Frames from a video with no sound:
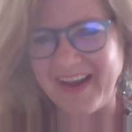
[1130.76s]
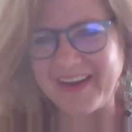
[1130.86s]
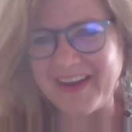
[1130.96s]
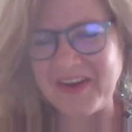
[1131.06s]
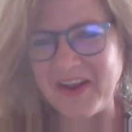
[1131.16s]

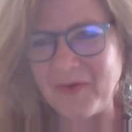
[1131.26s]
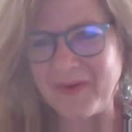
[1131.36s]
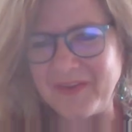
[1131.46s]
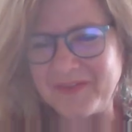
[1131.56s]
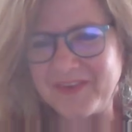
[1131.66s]
I don't know
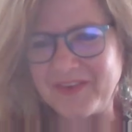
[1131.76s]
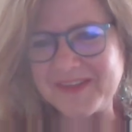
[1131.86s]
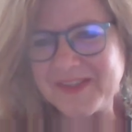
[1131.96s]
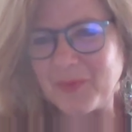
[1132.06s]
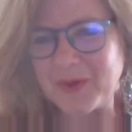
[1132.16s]
if
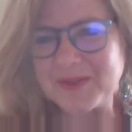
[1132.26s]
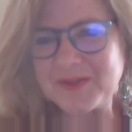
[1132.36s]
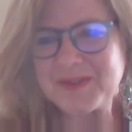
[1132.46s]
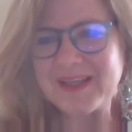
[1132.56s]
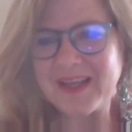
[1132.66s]
Teresa wants
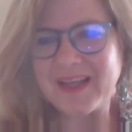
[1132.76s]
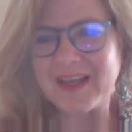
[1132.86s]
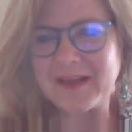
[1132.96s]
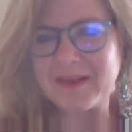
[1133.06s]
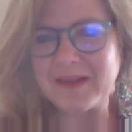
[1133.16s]
to say
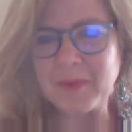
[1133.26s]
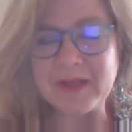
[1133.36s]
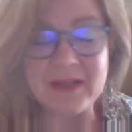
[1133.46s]
anything, but